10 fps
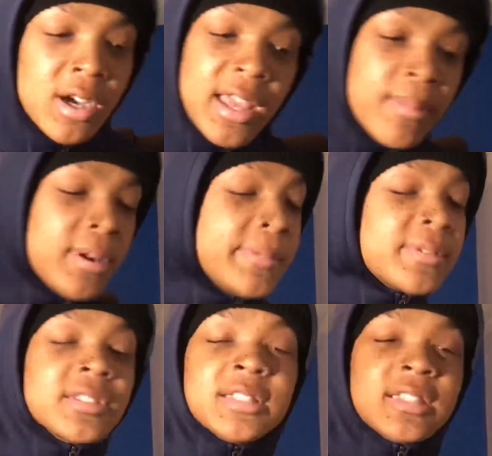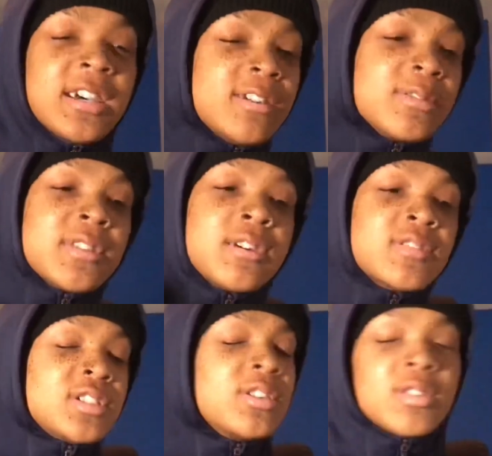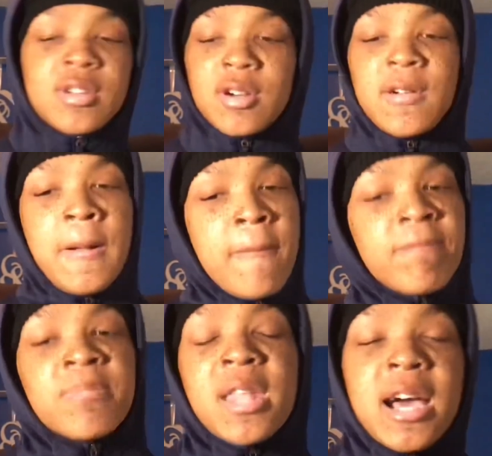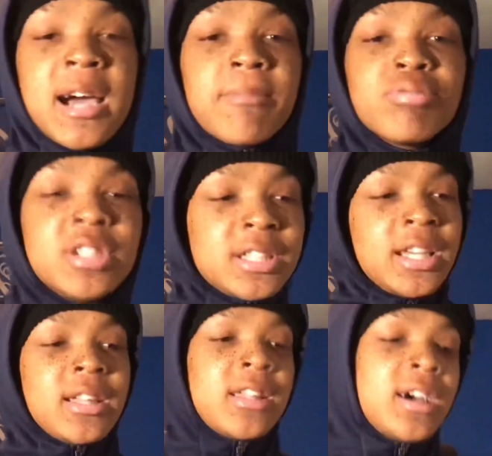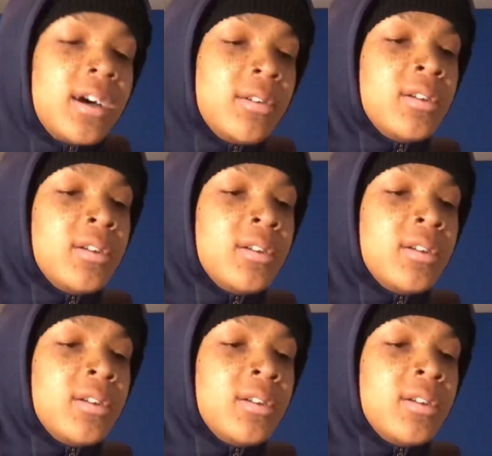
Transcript: Hit me up on Snap with those show love. I appreciate it, dog.